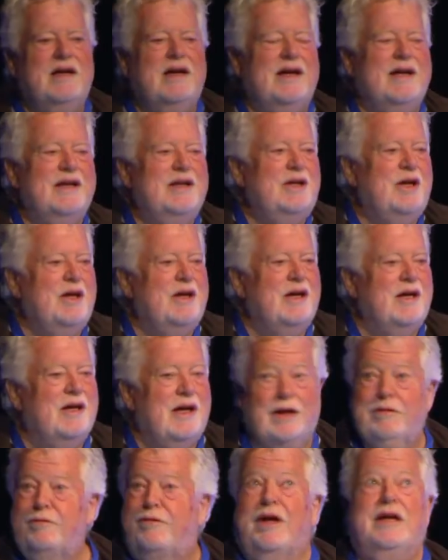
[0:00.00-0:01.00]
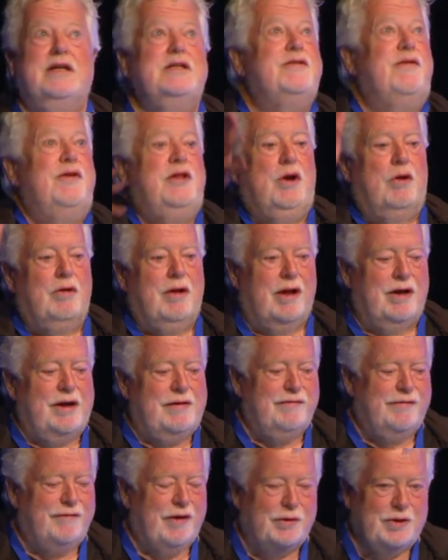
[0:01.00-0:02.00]
and thanks for the
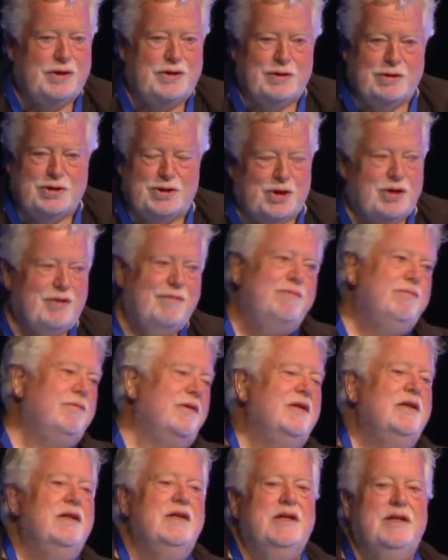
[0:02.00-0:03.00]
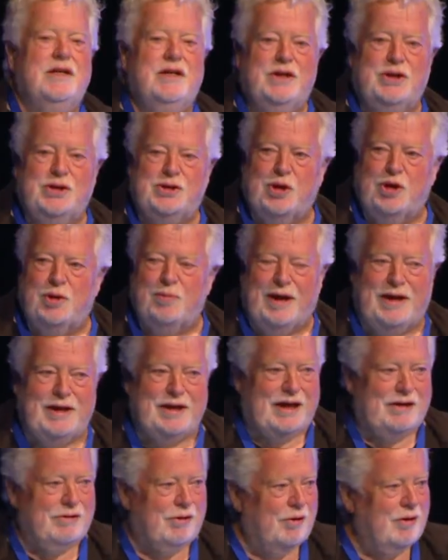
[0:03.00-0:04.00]
online folk. You should have
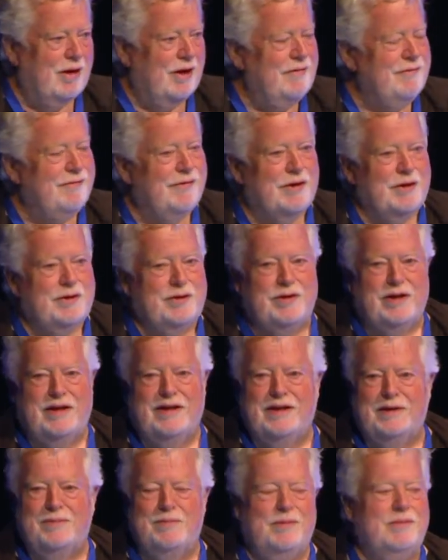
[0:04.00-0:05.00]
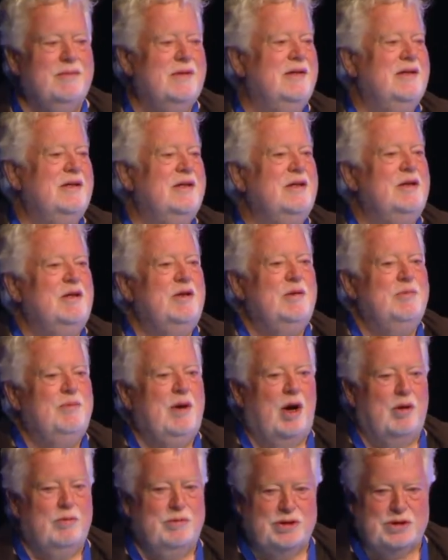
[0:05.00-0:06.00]
been here, online folk. The
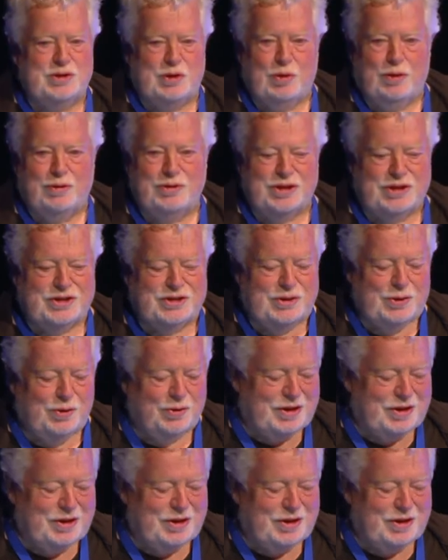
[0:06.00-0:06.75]
Palma is gorgeous. The